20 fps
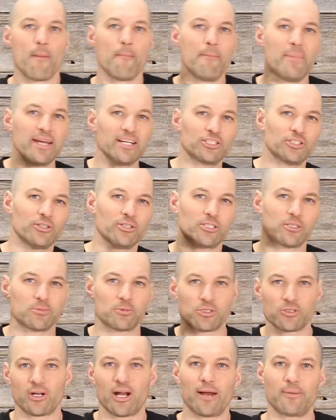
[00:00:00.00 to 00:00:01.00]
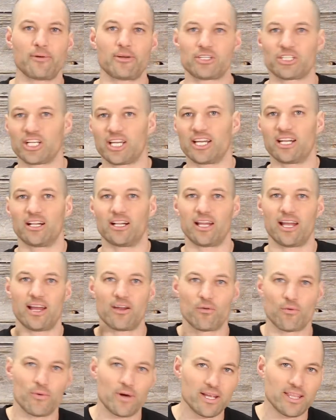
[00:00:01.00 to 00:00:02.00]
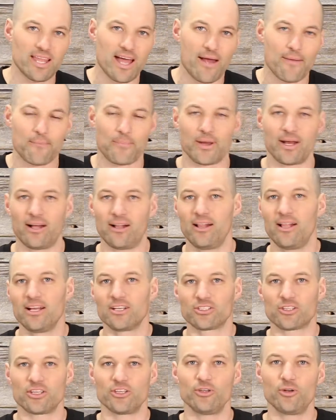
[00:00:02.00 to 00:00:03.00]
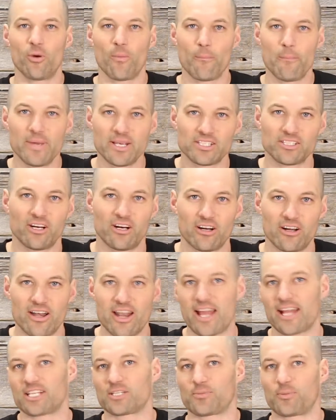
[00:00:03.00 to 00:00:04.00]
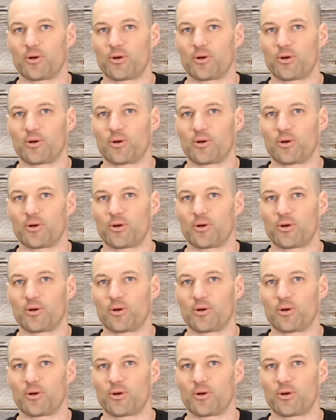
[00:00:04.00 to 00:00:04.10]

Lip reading: make sure you subscribe to our channel and ring that bell so that you don't miss our next